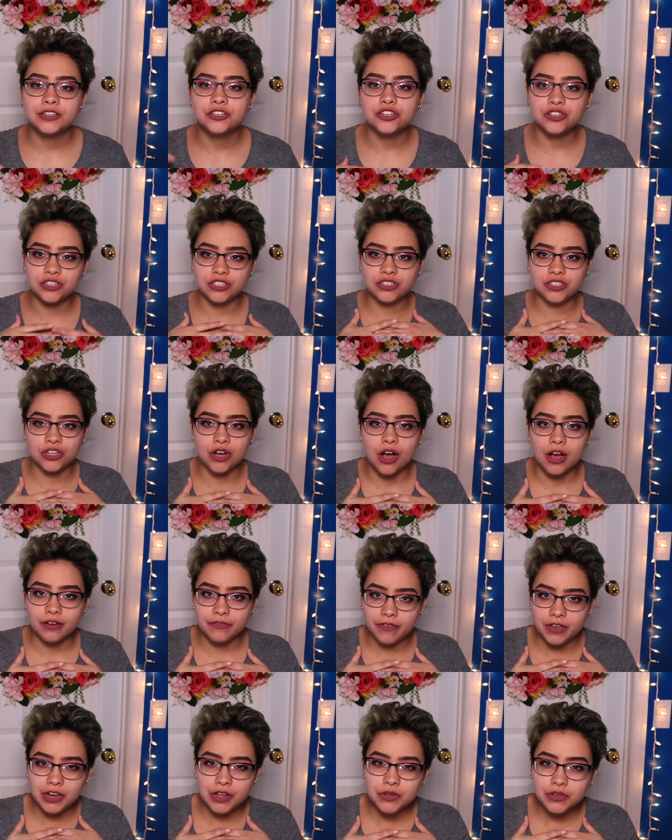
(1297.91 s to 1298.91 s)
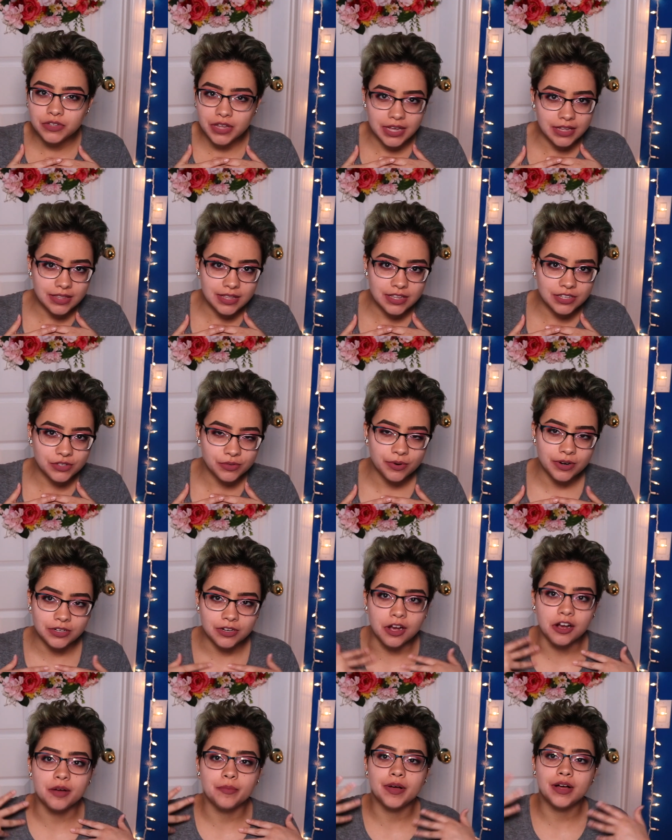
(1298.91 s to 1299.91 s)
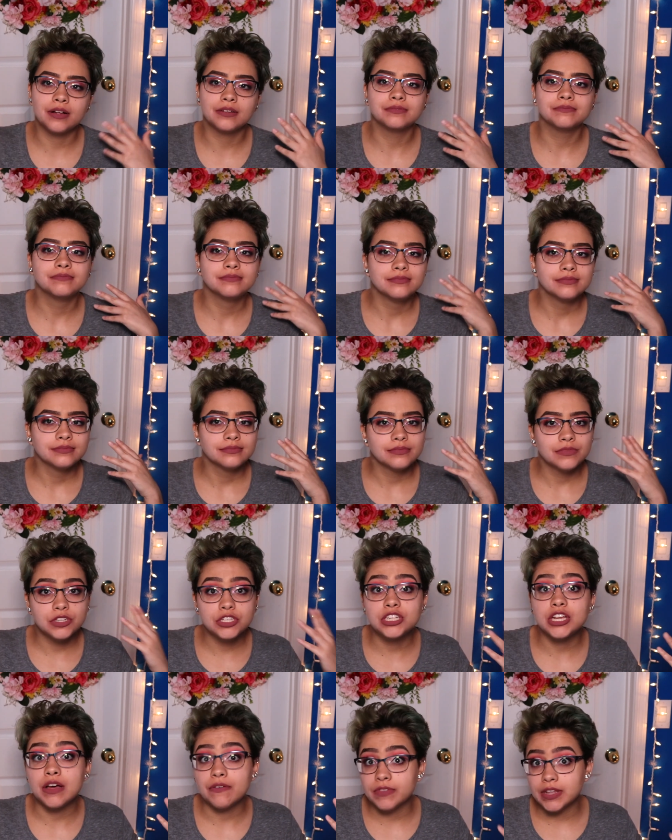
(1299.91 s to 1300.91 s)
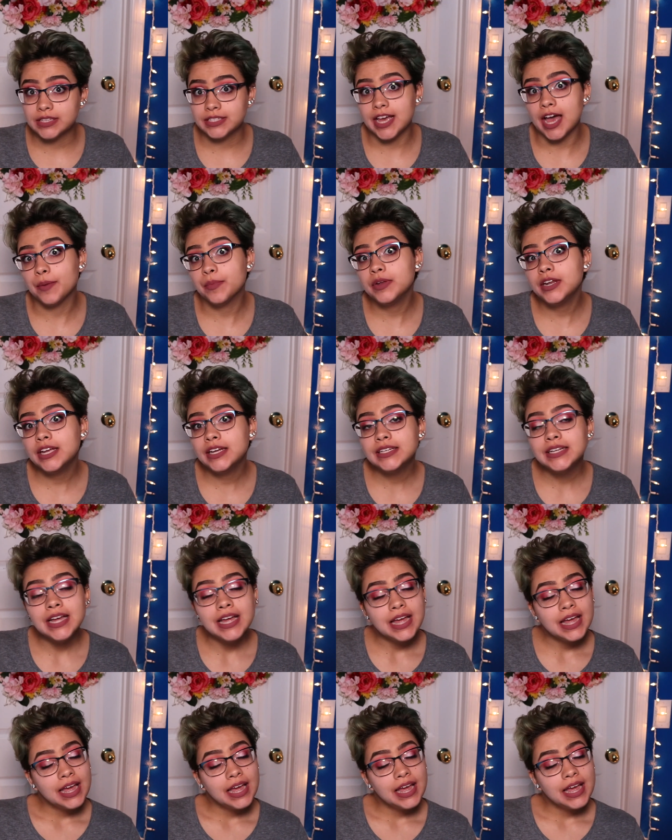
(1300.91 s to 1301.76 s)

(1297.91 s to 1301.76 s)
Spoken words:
just talk videos like this where I talk about stuff that's happening.